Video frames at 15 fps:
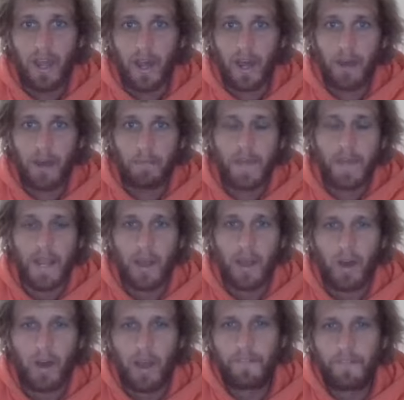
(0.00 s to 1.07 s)
Um,
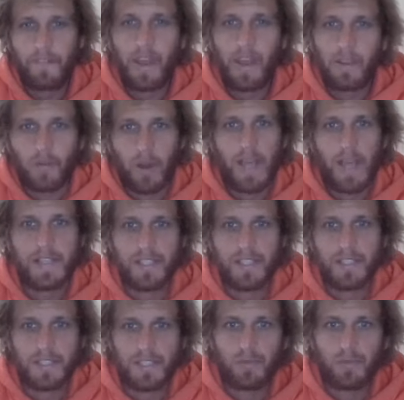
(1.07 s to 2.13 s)
now, I found
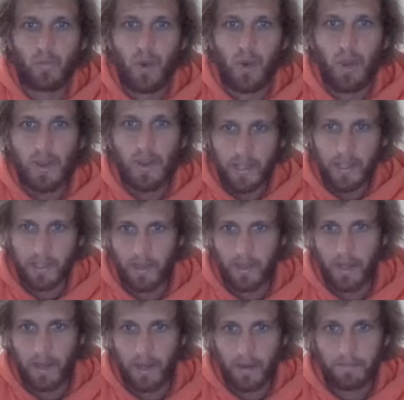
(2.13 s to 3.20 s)
Riser's work,
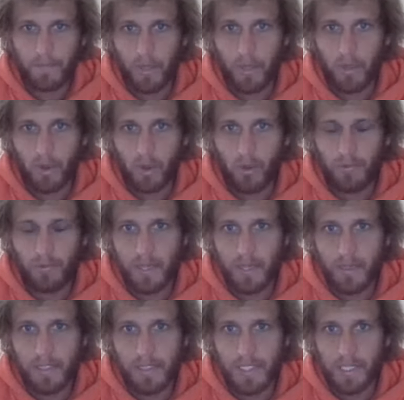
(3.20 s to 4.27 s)
um, the Gold
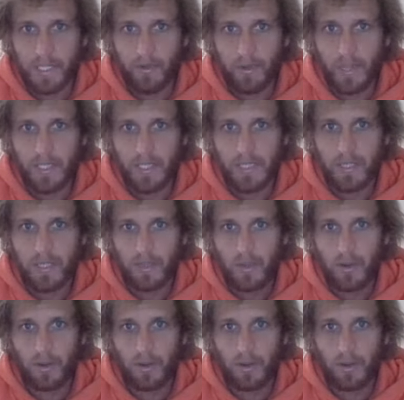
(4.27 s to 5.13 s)
Ring series,